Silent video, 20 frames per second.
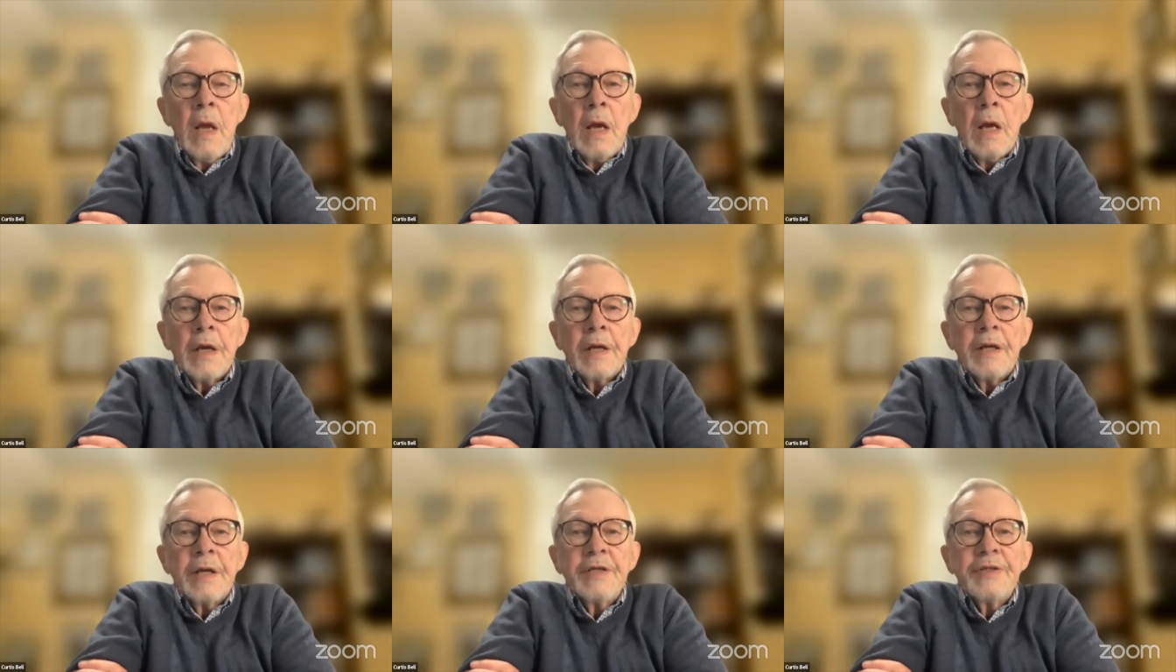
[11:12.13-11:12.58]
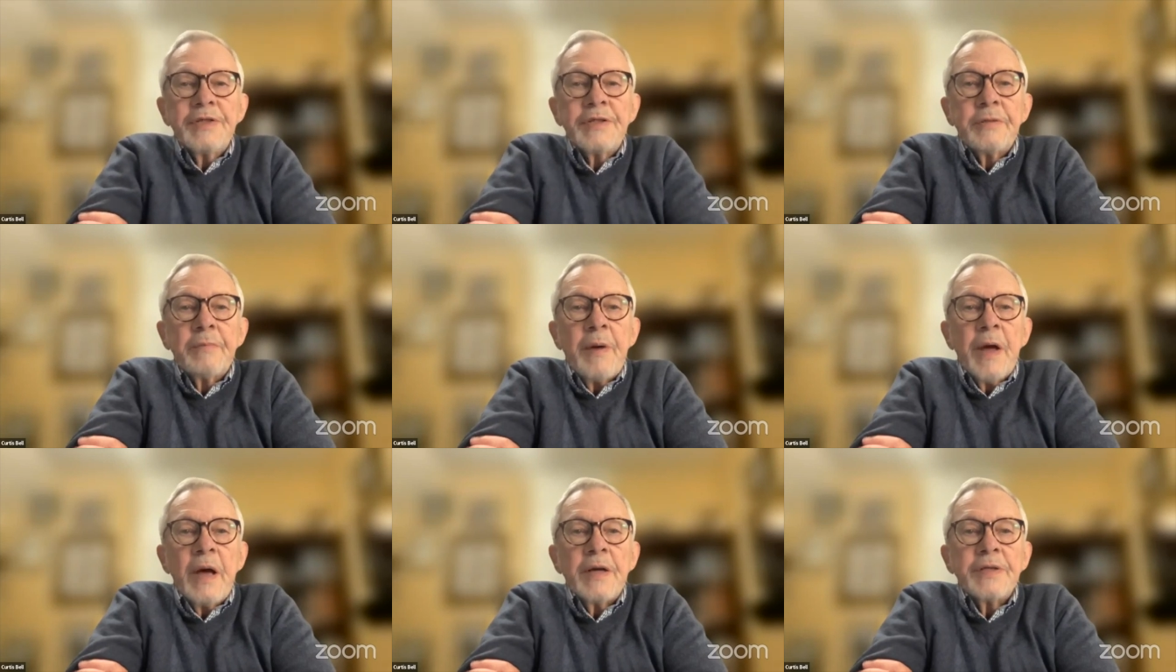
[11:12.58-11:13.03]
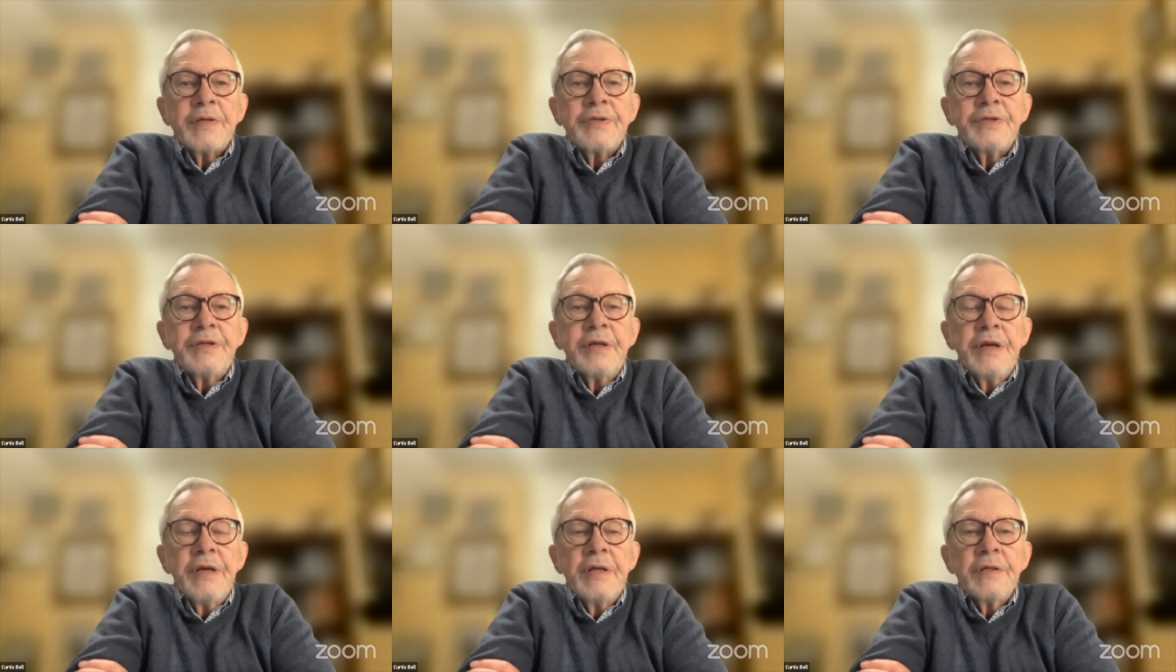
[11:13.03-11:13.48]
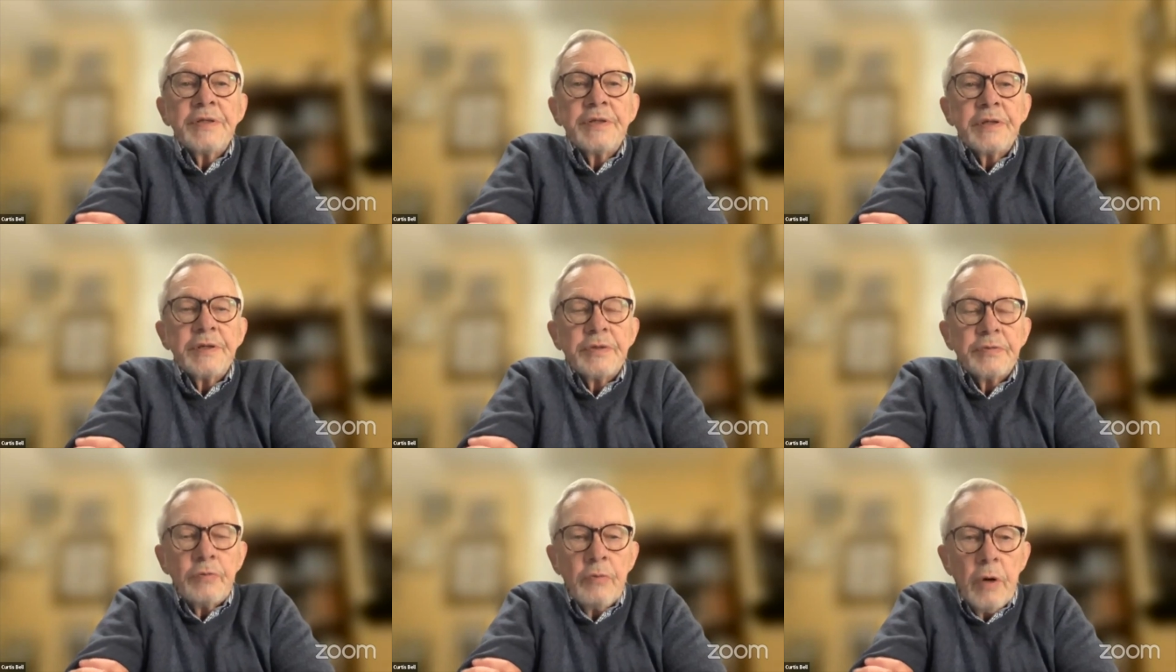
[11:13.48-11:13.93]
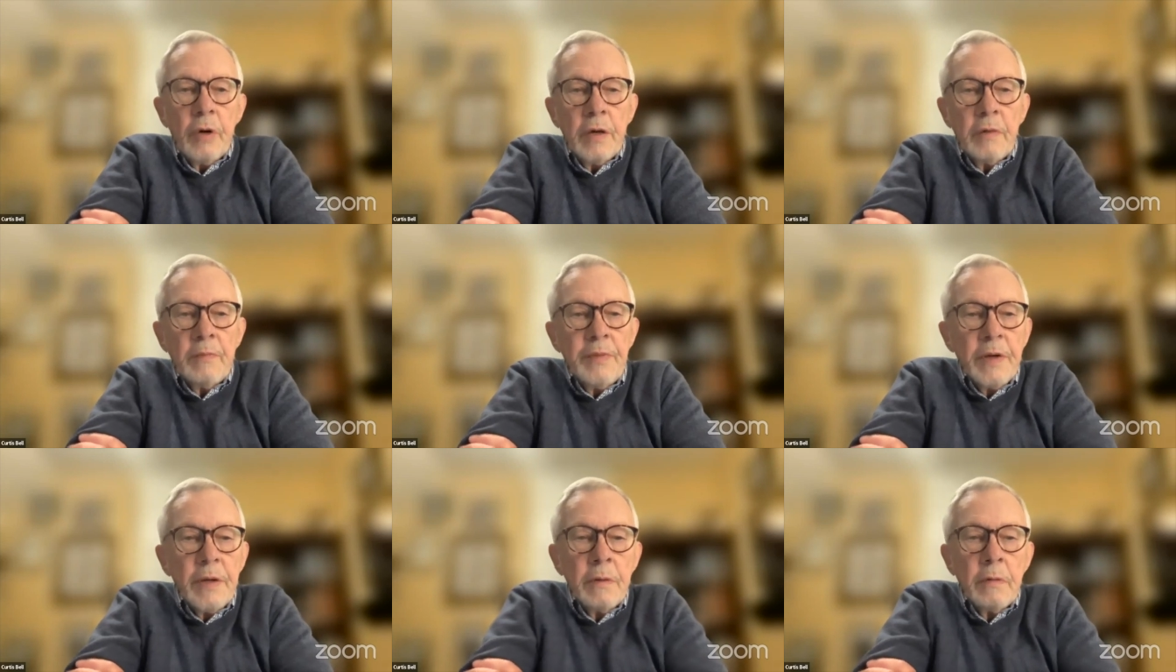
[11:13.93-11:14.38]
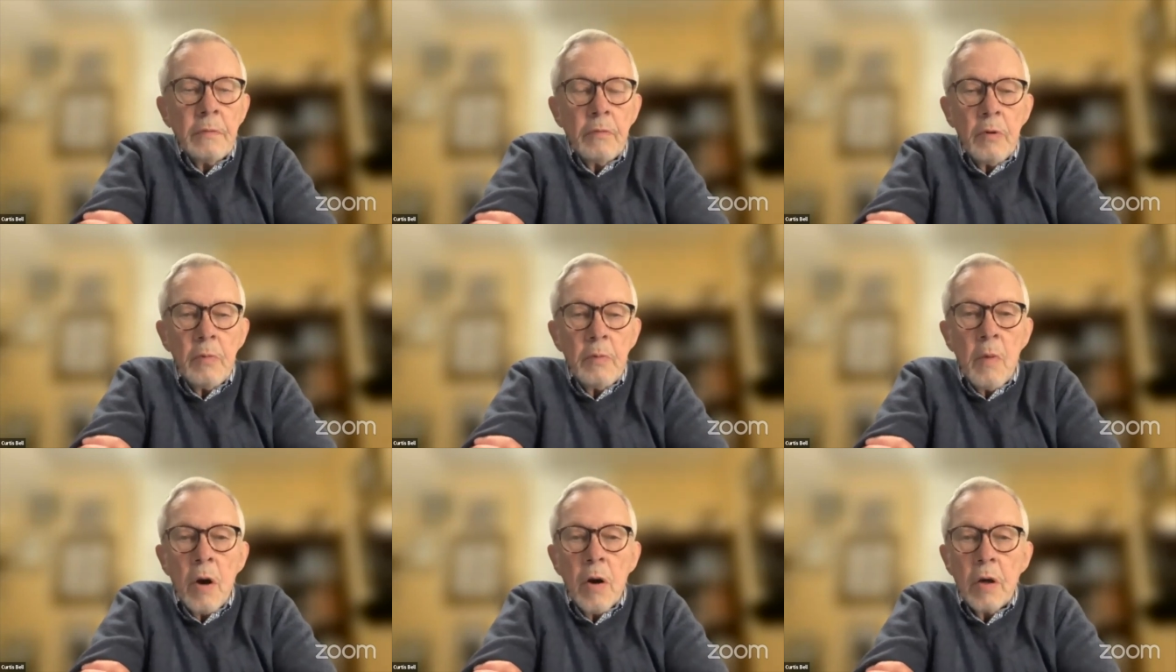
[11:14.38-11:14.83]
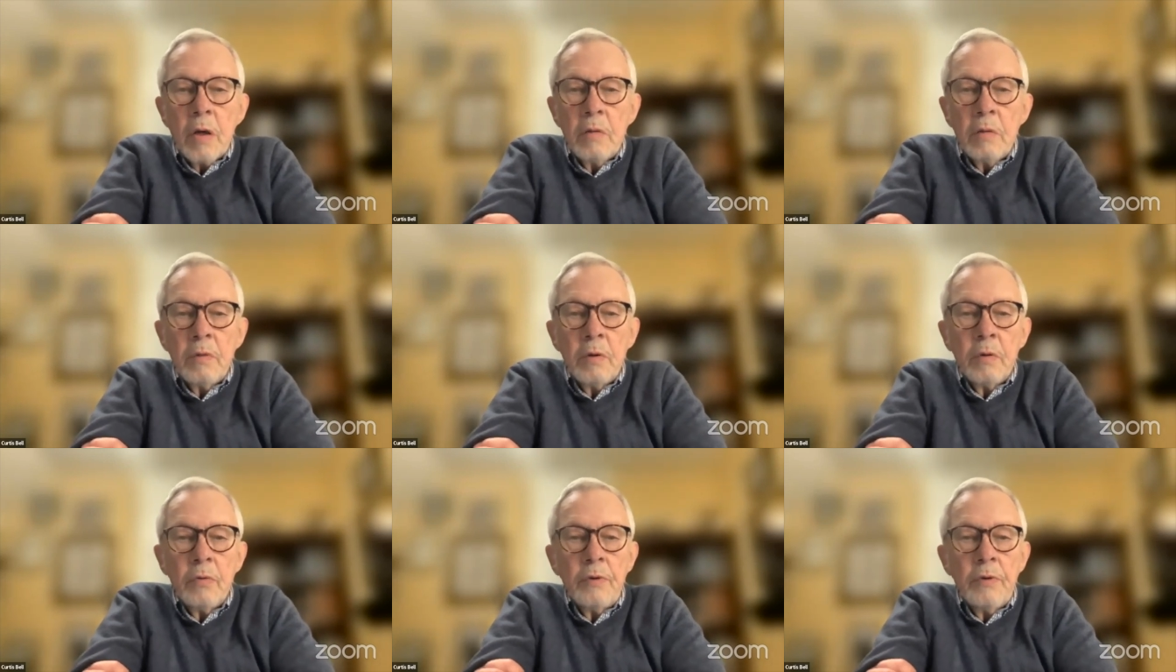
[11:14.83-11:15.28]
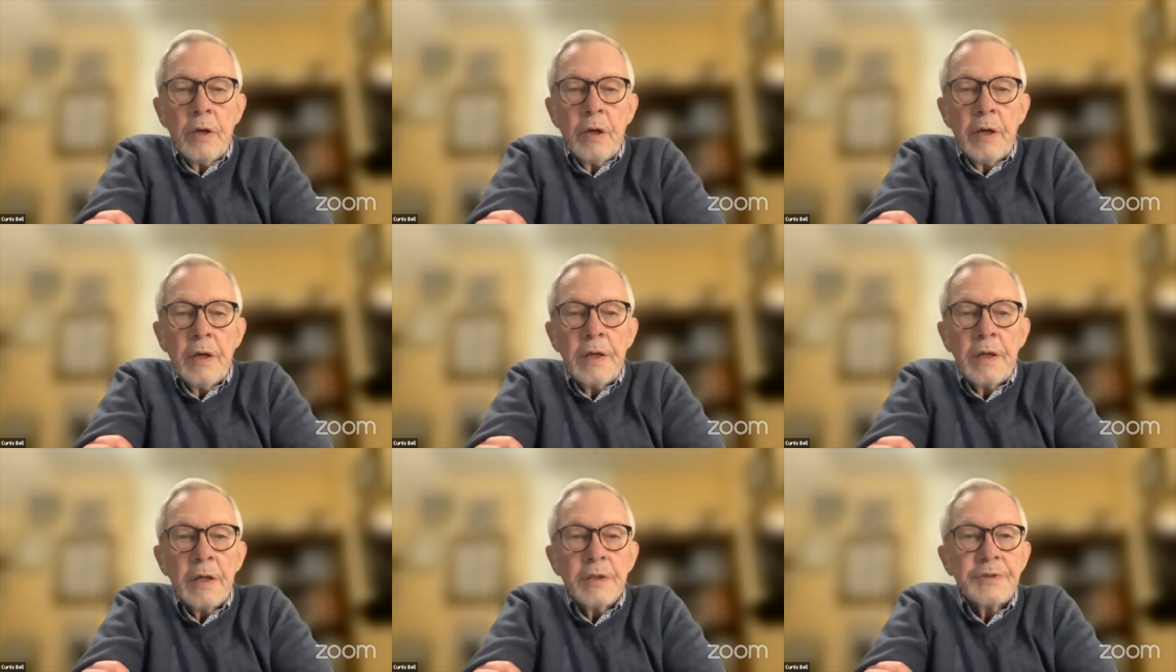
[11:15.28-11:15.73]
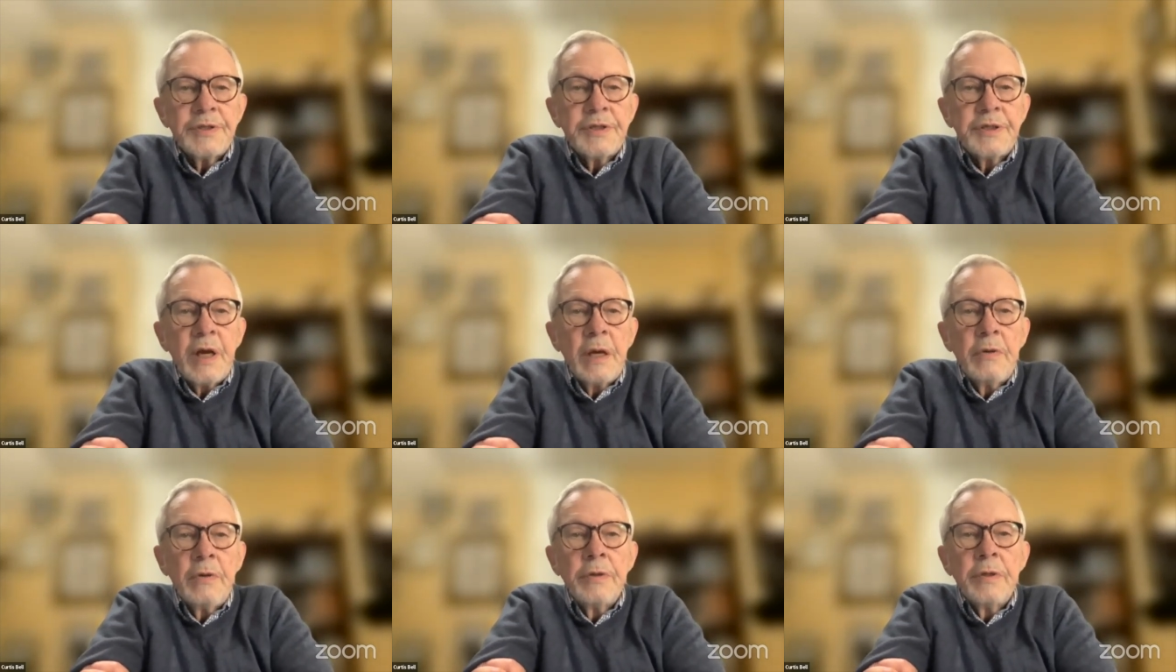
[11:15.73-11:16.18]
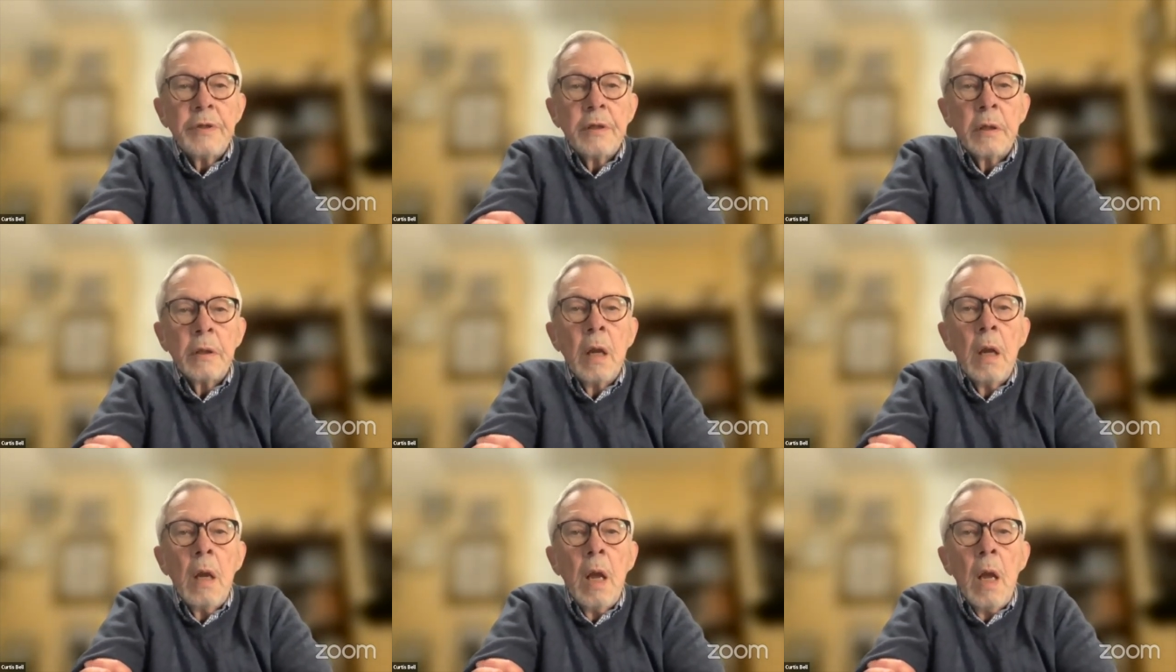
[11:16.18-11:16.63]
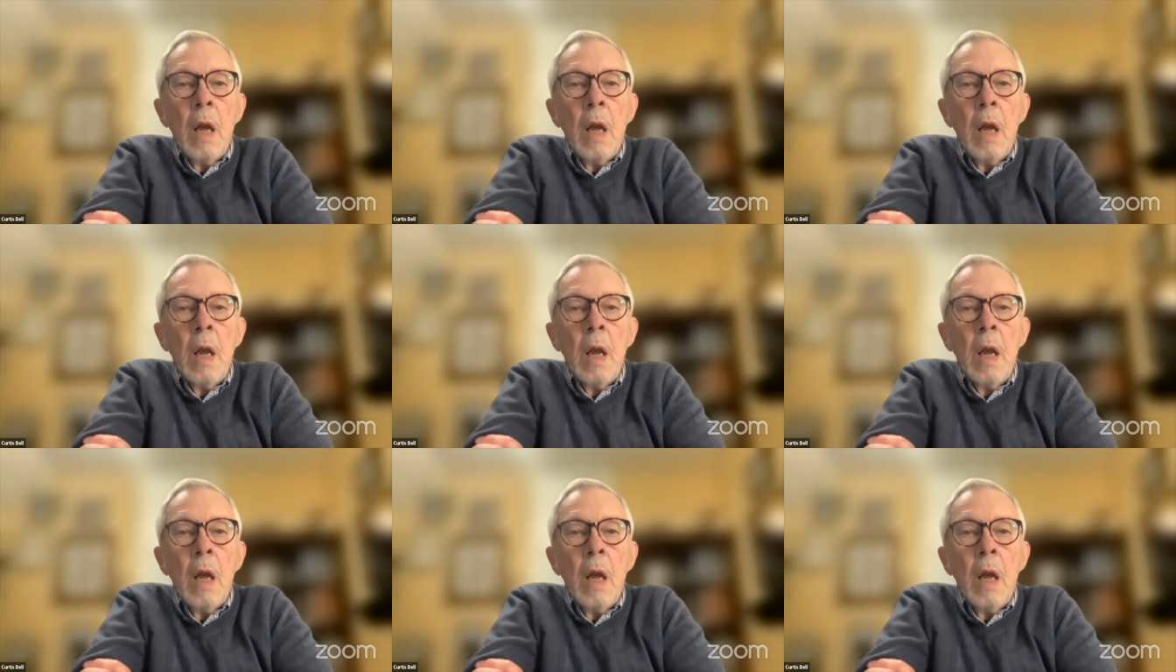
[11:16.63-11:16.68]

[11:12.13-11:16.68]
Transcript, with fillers: against the Palestinians has really been remarkable, really astounding.